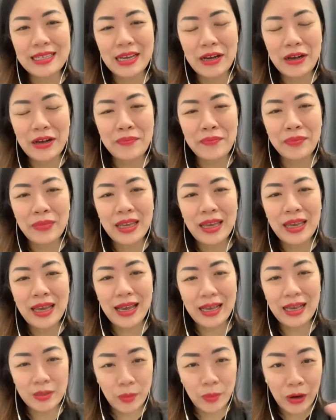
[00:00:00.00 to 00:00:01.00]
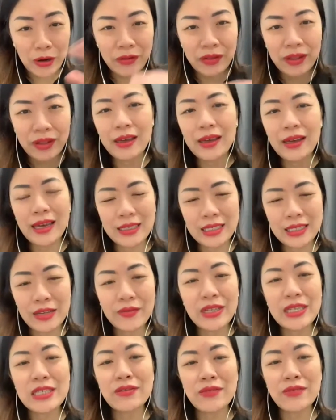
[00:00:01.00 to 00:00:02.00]
as part of the
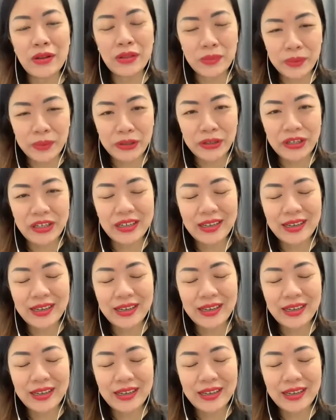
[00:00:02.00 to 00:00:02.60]
activities around the book.